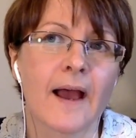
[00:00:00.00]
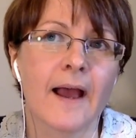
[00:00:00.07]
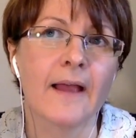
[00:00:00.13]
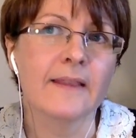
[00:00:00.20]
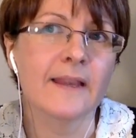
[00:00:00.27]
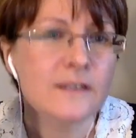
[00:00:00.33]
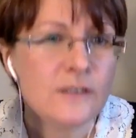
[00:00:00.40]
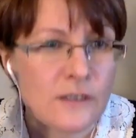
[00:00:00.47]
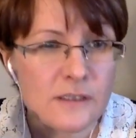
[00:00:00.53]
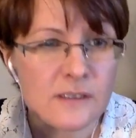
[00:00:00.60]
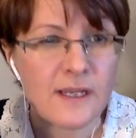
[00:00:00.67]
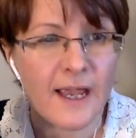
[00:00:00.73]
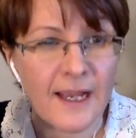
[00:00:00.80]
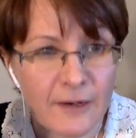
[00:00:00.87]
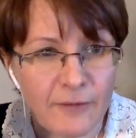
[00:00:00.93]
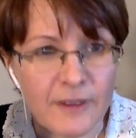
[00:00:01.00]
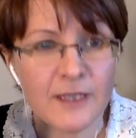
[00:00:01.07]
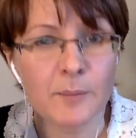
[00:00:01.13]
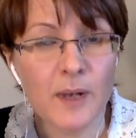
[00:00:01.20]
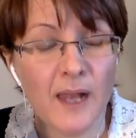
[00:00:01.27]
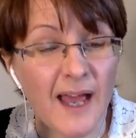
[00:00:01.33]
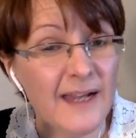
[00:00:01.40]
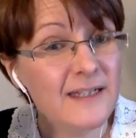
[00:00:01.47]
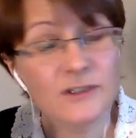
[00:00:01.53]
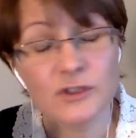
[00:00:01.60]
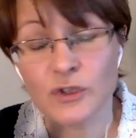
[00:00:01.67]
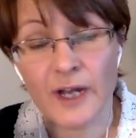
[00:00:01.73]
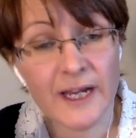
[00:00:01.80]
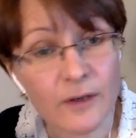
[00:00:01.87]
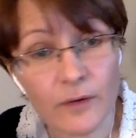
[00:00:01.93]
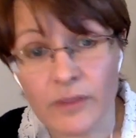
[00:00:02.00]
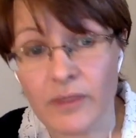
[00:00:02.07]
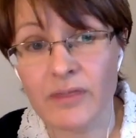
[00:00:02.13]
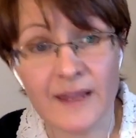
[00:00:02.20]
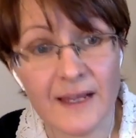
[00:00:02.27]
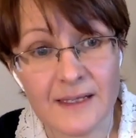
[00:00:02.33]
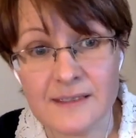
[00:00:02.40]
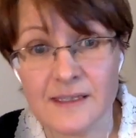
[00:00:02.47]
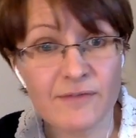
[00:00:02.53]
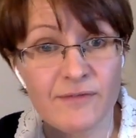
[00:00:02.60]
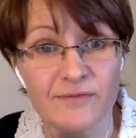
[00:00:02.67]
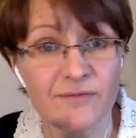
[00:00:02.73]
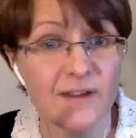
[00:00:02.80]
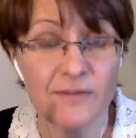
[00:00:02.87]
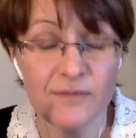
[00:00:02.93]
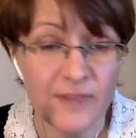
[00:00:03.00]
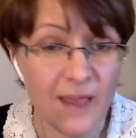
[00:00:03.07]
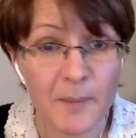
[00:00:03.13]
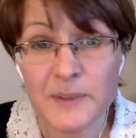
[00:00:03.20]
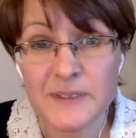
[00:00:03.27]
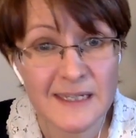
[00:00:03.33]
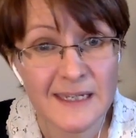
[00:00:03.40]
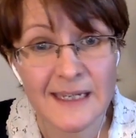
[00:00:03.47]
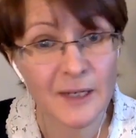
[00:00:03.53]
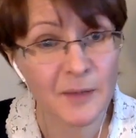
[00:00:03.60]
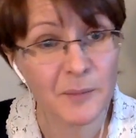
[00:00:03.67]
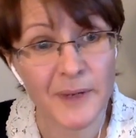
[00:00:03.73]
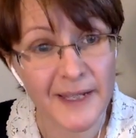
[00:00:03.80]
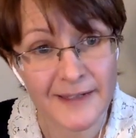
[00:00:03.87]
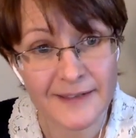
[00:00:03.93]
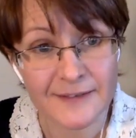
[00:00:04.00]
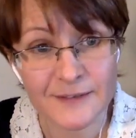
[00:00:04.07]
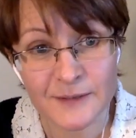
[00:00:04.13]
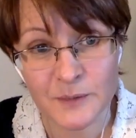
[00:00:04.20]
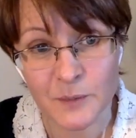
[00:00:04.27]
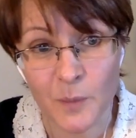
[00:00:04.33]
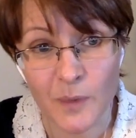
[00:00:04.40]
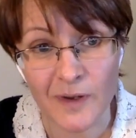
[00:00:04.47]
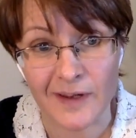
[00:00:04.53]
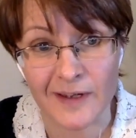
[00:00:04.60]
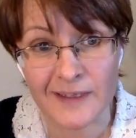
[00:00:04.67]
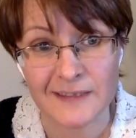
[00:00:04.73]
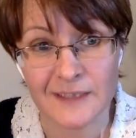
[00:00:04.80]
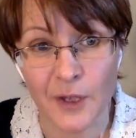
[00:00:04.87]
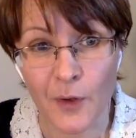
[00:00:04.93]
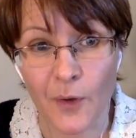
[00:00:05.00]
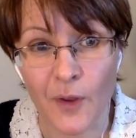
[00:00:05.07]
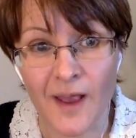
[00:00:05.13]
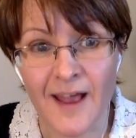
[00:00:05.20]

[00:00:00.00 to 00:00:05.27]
and then just tailoring the plan and trying other things if that particular bit doesn't work. So